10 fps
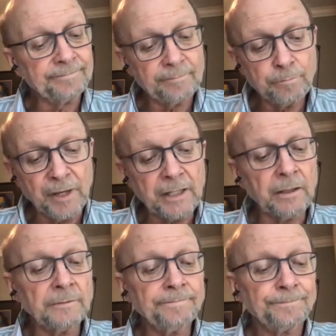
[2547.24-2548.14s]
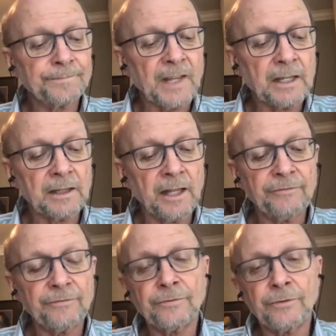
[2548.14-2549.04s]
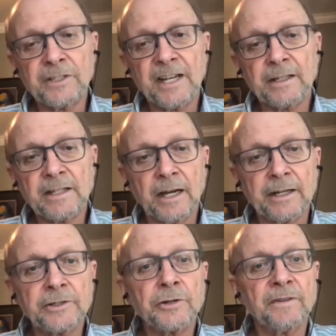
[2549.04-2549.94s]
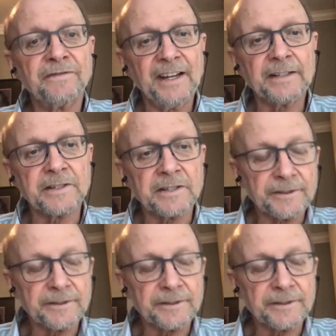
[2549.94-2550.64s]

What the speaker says: beaten and left for dead, tied to a fence.